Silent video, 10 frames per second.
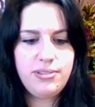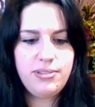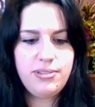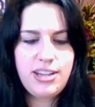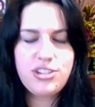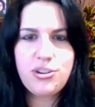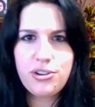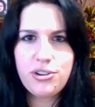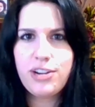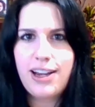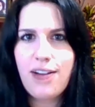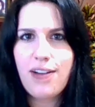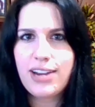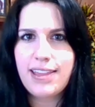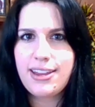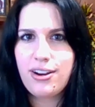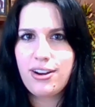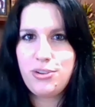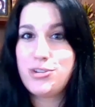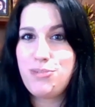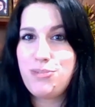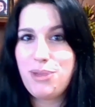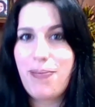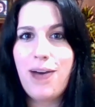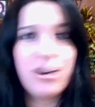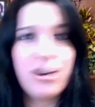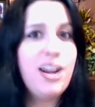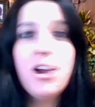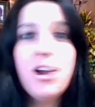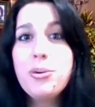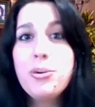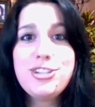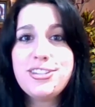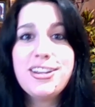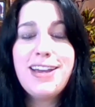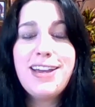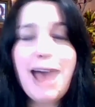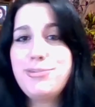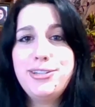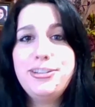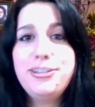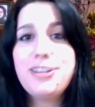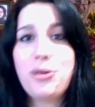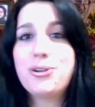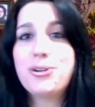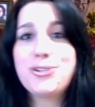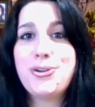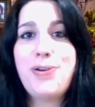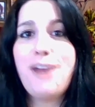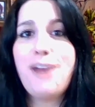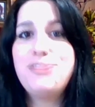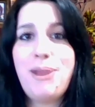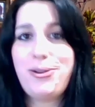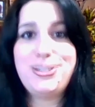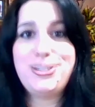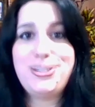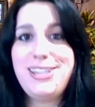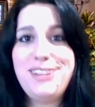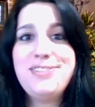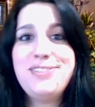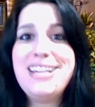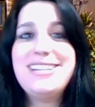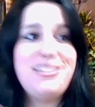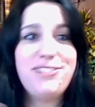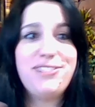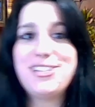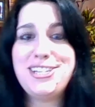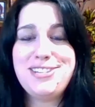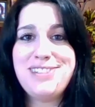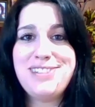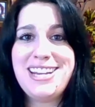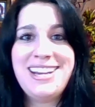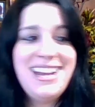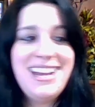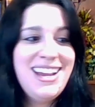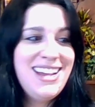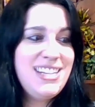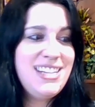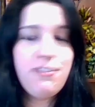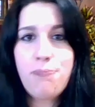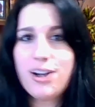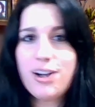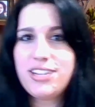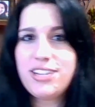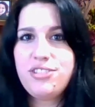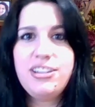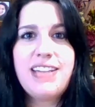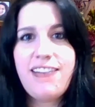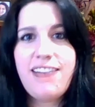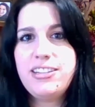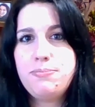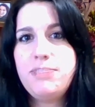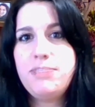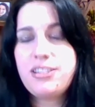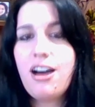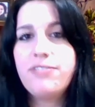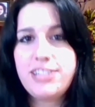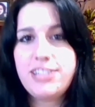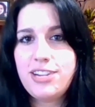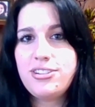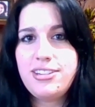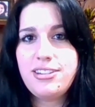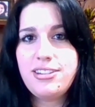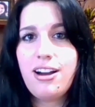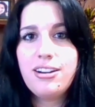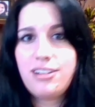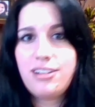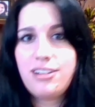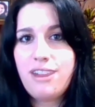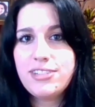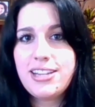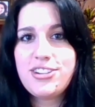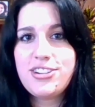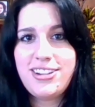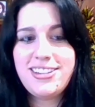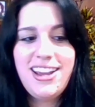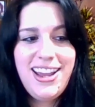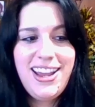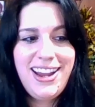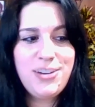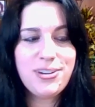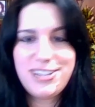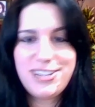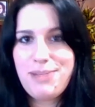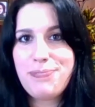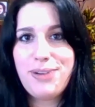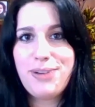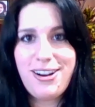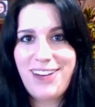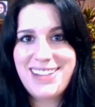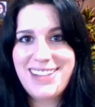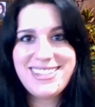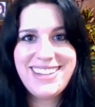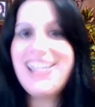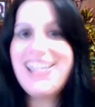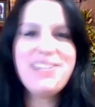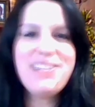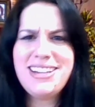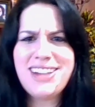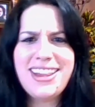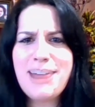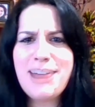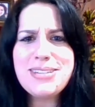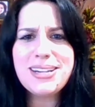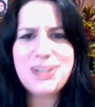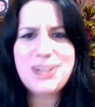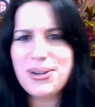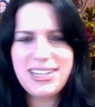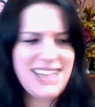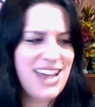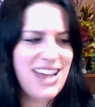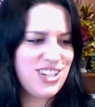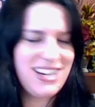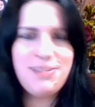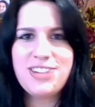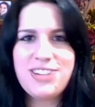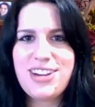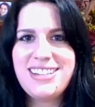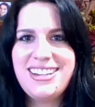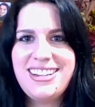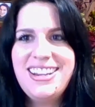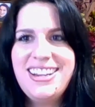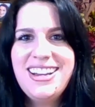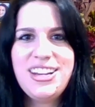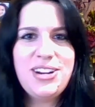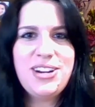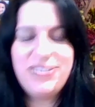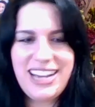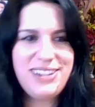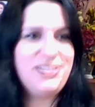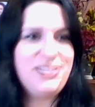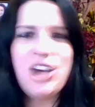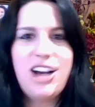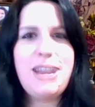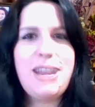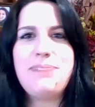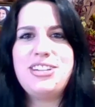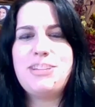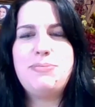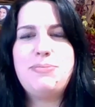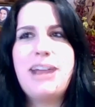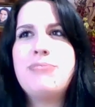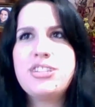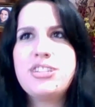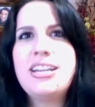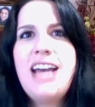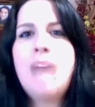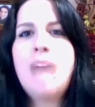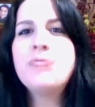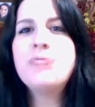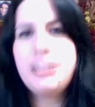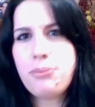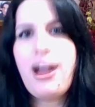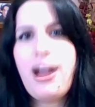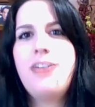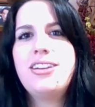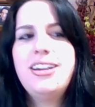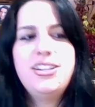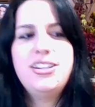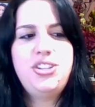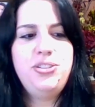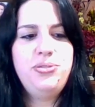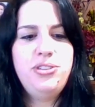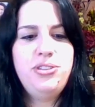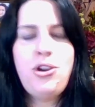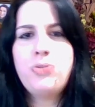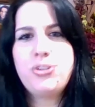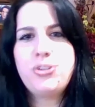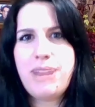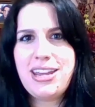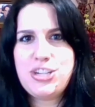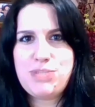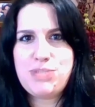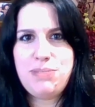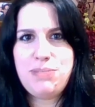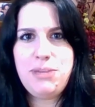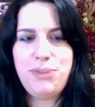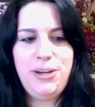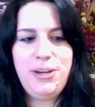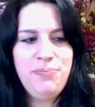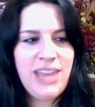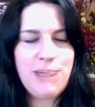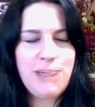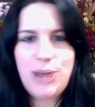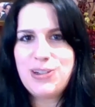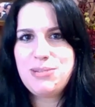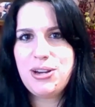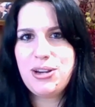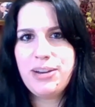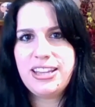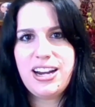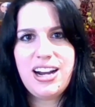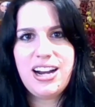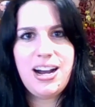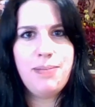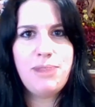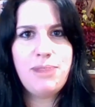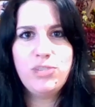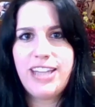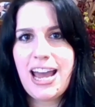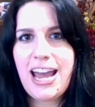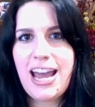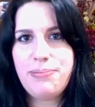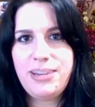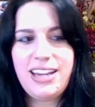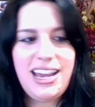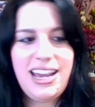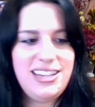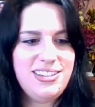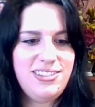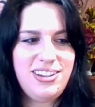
they just don't agree on how to get there and who should be in power, which is absolutely the cornerstone of democracy. You need diversity, you need different parties, you need to have these conversations, these hard conversations in order to make progress. Anyway, sorry, that was like totally a tangent. I'm not trying to, like talk up Egypt, but I'm really proud to know so many Egyptian people. I'm proud to be going there. I'm really happy. And,